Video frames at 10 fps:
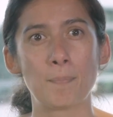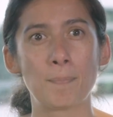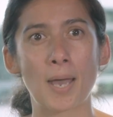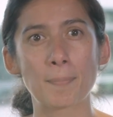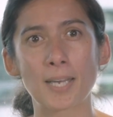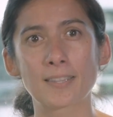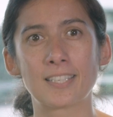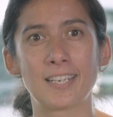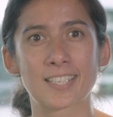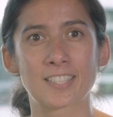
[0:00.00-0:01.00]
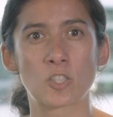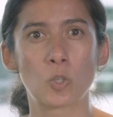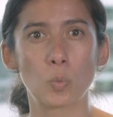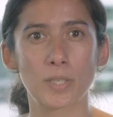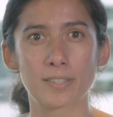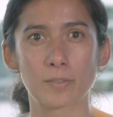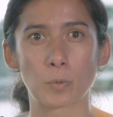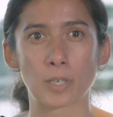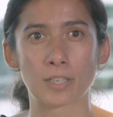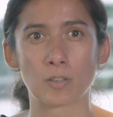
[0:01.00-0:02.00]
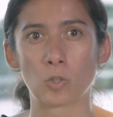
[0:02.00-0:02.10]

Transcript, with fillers: map out the next two weeks of work